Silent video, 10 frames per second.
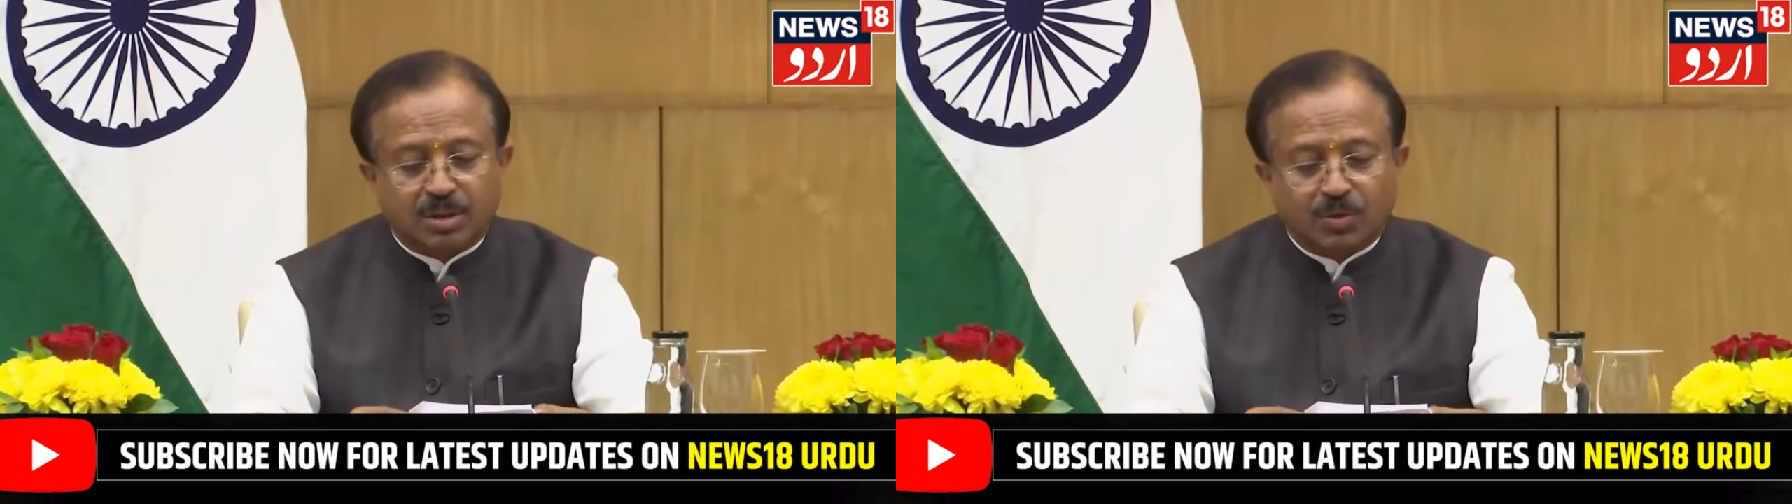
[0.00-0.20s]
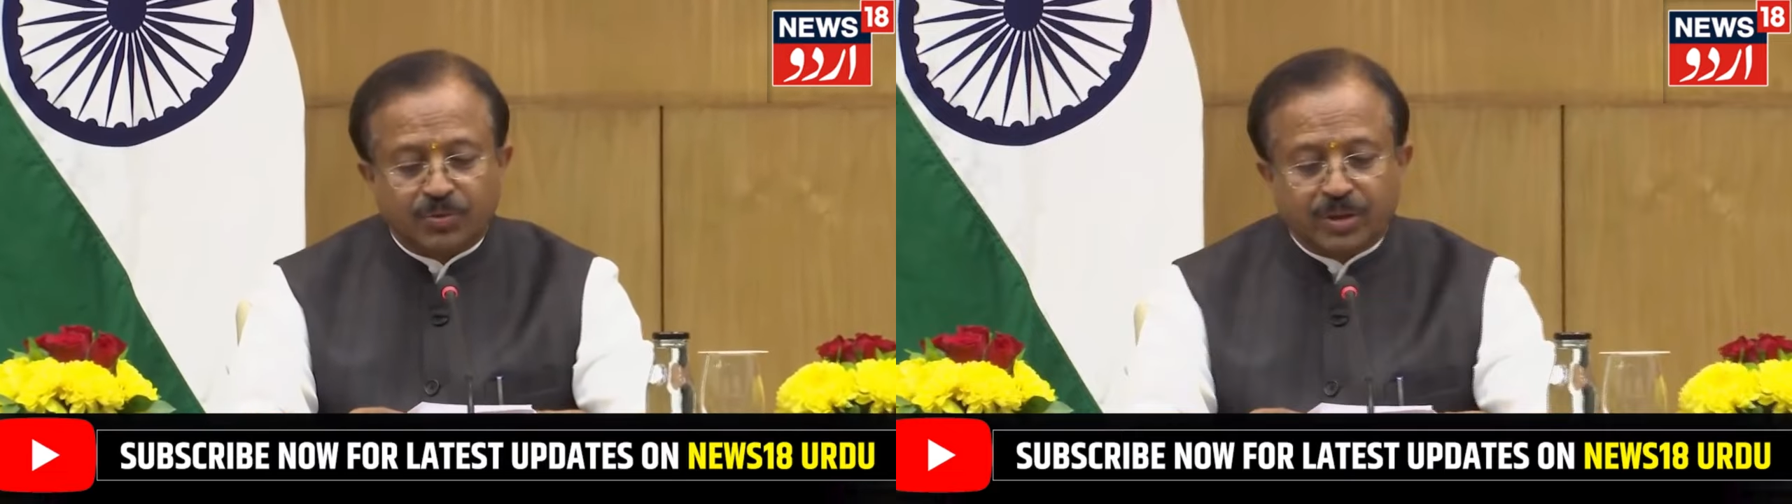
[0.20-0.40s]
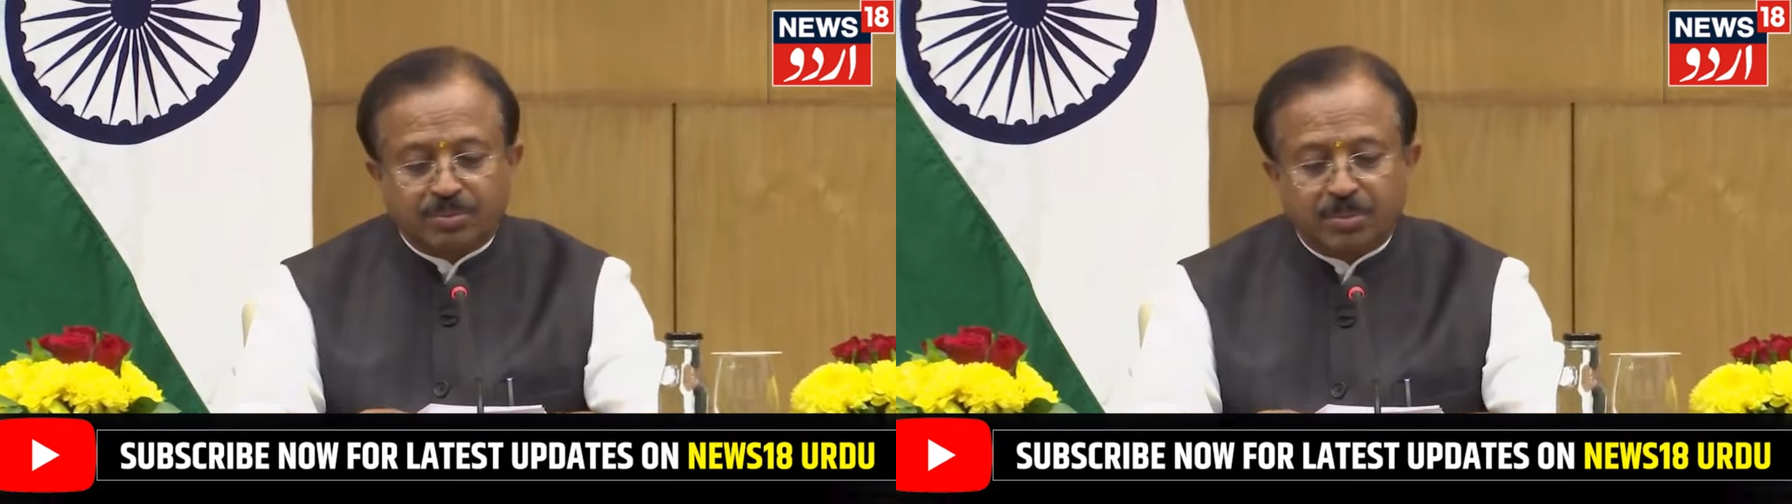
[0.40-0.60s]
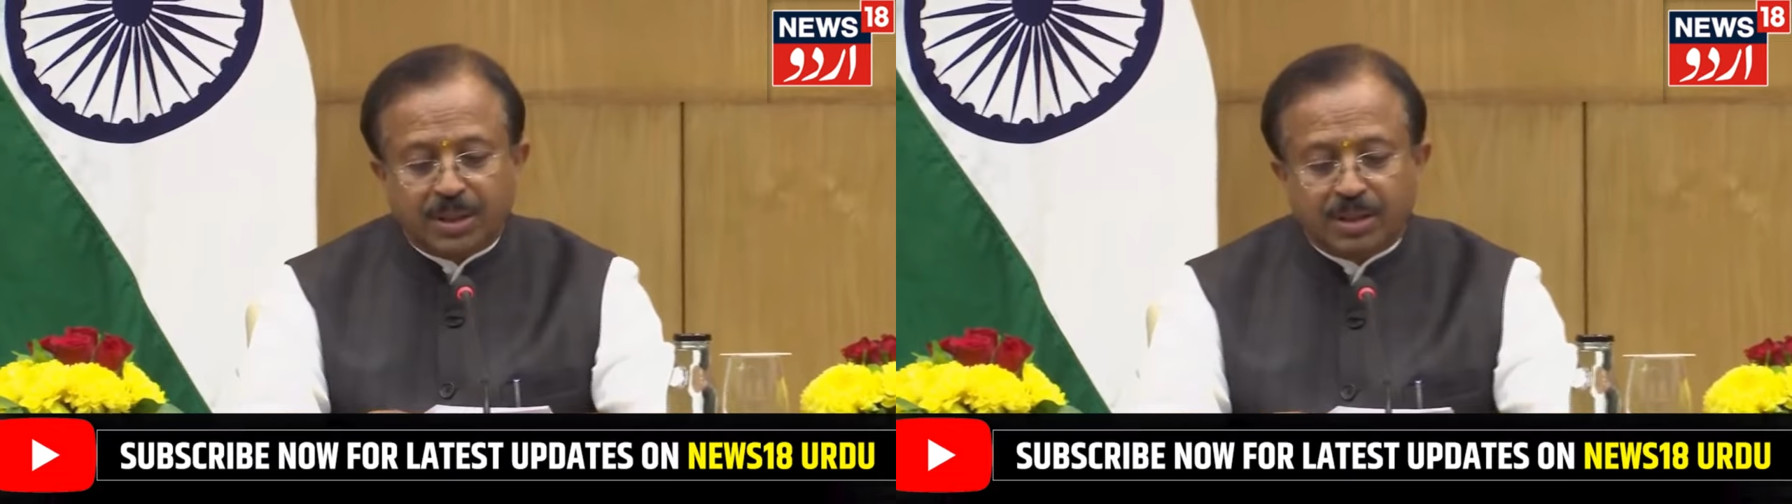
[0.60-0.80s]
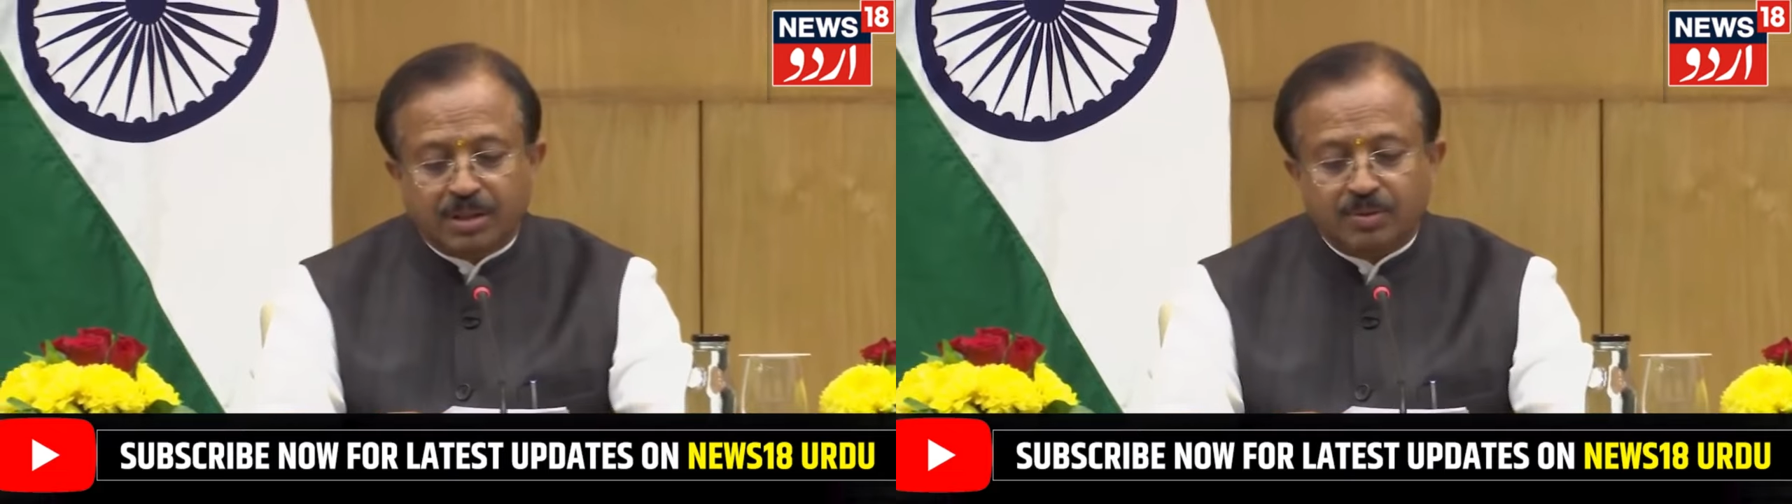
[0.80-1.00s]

Taufiq bin